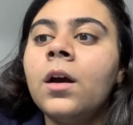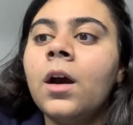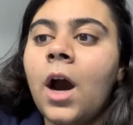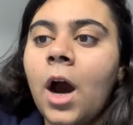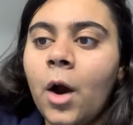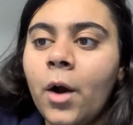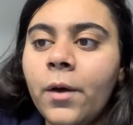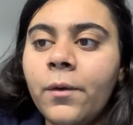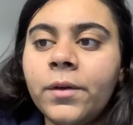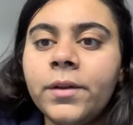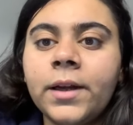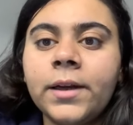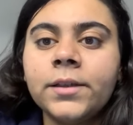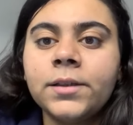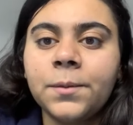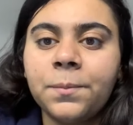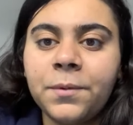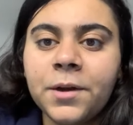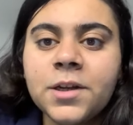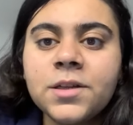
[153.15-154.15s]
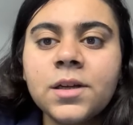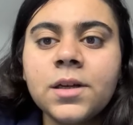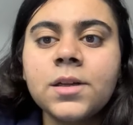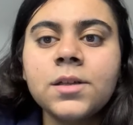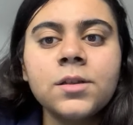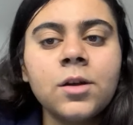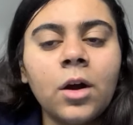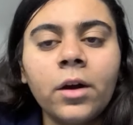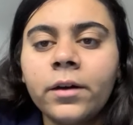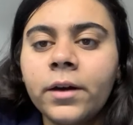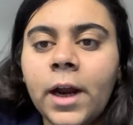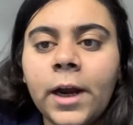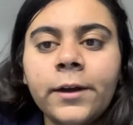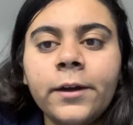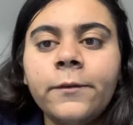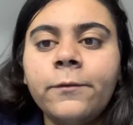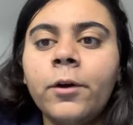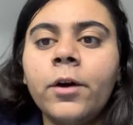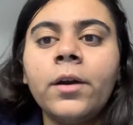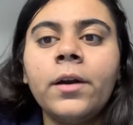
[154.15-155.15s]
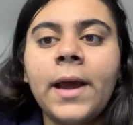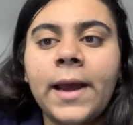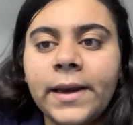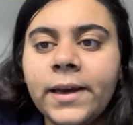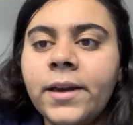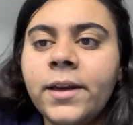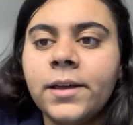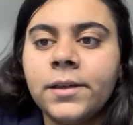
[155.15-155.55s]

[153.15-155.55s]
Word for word: However, that a separation is not granted for any